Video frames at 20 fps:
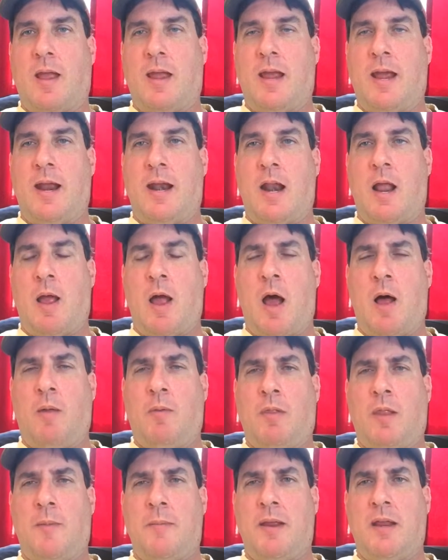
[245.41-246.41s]
And
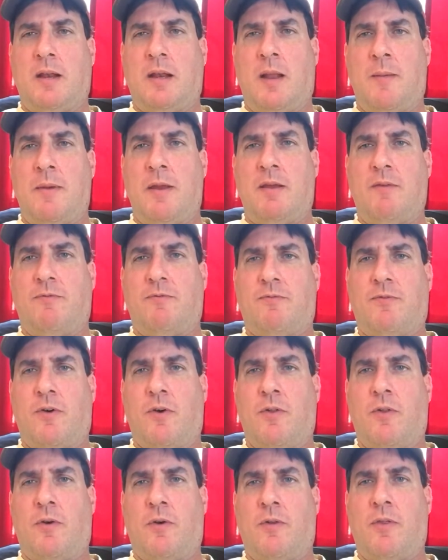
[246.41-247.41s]
let me
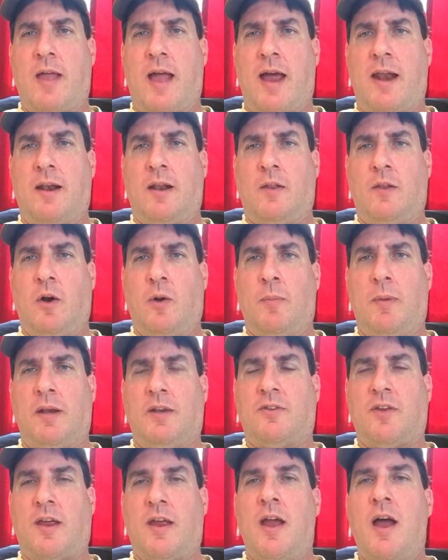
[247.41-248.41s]
further that a little
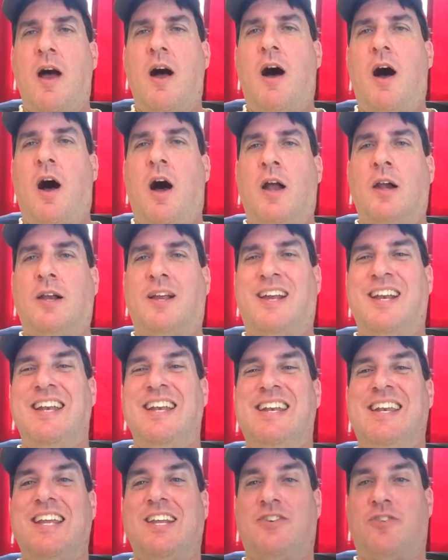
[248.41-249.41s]
bit. Say,
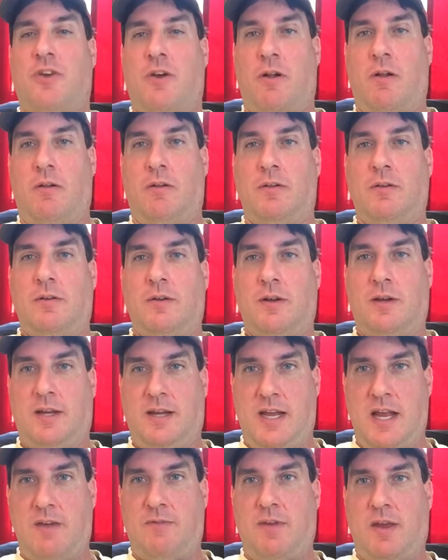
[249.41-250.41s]
unconditional
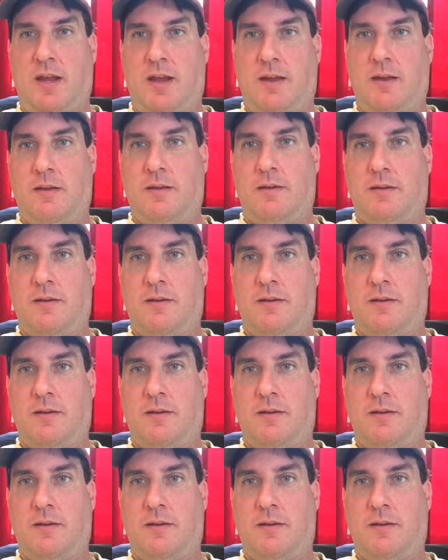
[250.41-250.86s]
giving